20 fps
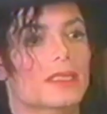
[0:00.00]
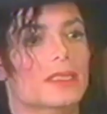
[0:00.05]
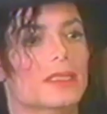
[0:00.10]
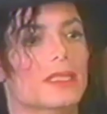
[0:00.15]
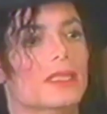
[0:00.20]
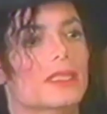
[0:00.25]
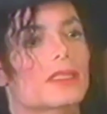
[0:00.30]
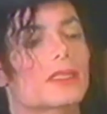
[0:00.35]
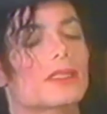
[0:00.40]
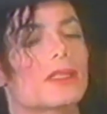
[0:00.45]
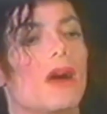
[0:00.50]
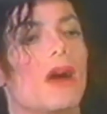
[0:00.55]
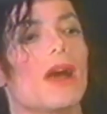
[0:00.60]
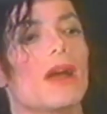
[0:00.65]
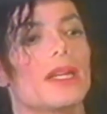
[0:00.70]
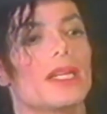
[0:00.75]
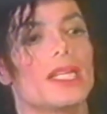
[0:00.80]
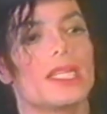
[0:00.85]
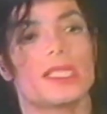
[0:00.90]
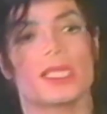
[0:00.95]
The
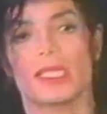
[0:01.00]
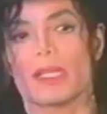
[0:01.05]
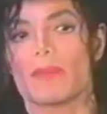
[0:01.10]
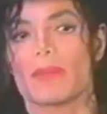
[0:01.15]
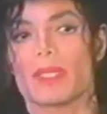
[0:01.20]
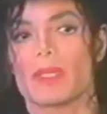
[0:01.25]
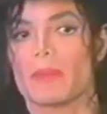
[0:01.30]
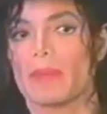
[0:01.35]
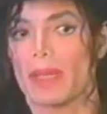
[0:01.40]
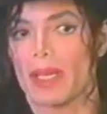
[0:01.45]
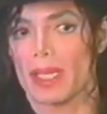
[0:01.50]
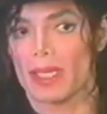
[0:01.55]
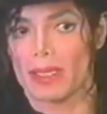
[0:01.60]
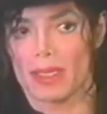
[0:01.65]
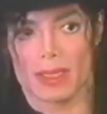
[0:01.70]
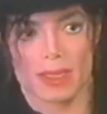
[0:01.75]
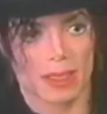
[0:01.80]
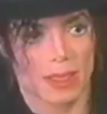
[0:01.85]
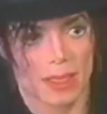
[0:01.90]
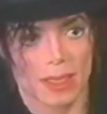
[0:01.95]
star needs some
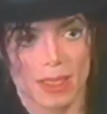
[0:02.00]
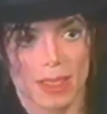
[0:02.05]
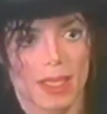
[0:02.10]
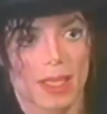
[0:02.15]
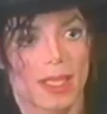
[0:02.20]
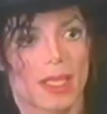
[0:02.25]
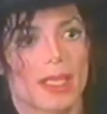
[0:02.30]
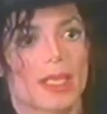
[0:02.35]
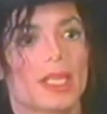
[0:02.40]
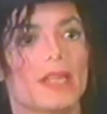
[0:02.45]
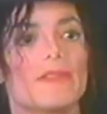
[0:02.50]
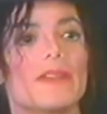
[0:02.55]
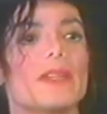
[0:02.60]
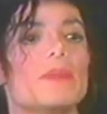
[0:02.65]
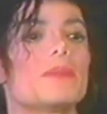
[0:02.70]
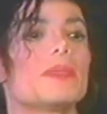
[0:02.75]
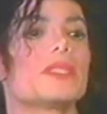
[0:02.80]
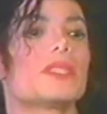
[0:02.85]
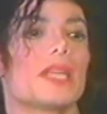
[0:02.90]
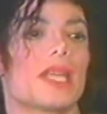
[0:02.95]
space. Give
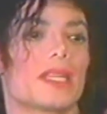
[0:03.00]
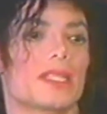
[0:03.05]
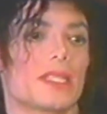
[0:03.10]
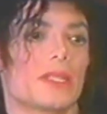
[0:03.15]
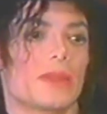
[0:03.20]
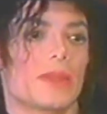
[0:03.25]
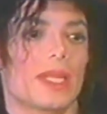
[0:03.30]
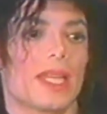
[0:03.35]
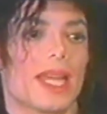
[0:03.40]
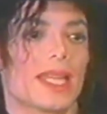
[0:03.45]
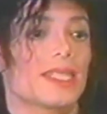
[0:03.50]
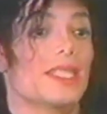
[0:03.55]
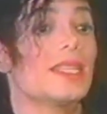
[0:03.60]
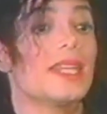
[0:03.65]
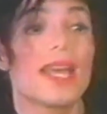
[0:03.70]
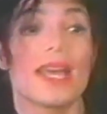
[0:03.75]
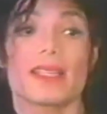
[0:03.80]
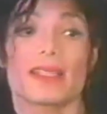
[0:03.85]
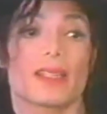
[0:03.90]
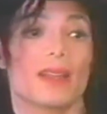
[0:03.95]
him a chance to relax.
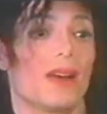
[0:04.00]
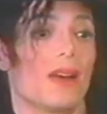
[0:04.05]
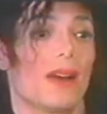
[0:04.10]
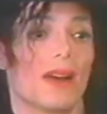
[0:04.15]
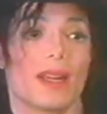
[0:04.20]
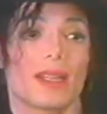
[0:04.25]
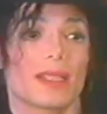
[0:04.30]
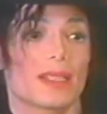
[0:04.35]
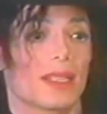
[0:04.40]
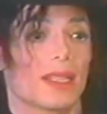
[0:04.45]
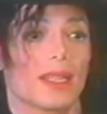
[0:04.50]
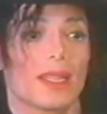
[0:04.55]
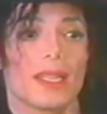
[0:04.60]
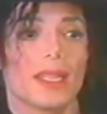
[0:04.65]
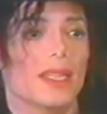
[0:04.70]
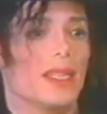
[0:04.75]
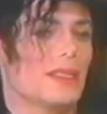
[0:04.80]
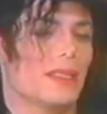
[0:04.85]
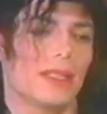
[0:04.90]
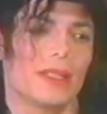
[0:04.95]
He has a heart.
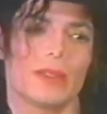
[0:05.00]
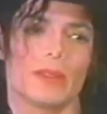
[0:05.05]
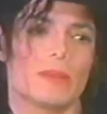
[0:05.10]
He's